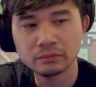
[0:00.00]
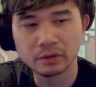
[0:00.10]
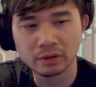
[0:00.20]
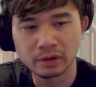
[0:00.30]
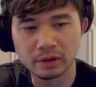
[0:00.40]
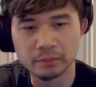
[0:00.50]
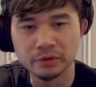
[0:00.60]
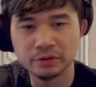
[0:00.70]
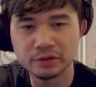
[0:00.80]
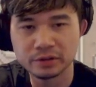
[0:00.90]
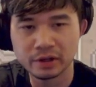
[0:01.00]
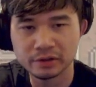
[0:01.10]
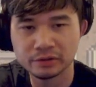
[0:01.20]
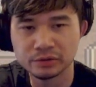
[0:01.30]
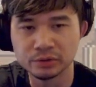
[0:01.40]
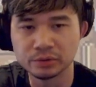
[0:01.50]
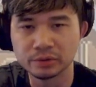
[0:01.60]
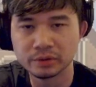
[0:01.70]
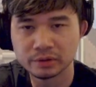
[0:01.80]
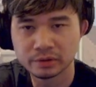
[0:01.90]
Okay, Mutagen
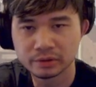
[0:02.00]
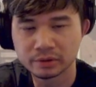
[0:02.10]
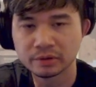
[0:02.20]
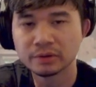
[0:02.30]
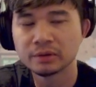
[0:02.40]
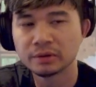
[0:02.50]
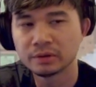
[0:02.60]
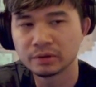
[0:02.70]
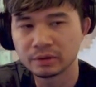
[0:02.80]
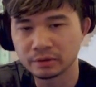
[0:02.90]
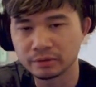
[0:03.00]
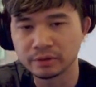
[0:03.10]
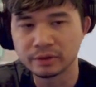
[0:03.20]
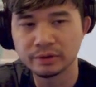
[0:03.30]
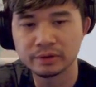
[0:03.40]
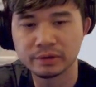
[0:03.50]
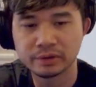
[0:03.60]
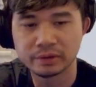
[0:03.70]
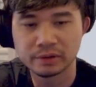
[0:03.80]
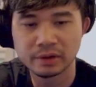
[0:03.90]
Connoisseur. Right.
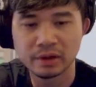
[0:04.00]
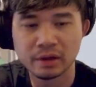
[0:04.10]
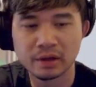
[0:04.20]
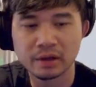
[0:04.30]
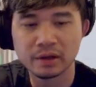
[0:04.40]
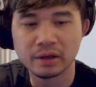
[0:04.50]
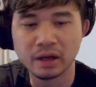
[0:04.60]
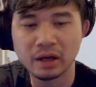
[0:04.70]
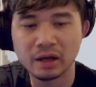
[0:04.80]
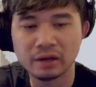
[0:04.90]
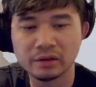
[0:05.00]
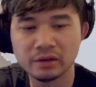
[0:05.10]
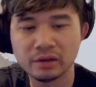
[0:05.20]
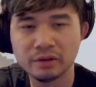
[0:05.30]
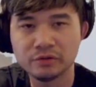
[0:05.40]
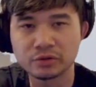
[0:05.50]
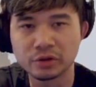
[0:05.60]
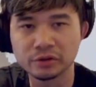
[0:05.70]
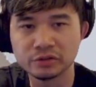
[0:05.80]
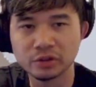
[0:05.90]
I love
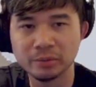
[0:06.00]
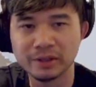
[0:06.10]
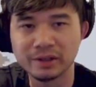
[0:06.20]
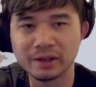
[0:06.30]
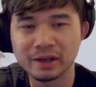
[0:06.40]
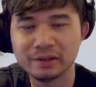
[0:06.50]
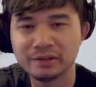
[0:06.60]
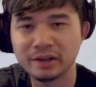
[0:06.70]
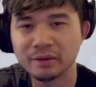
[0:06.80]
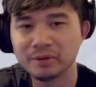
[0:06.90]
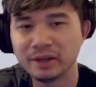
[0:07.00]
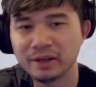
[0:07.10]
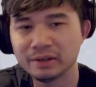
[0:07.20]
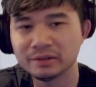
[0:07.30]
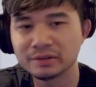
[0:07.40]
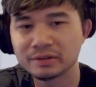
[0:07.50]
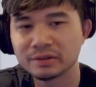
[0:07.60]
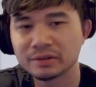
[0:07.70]
drawing so many goddamn lands.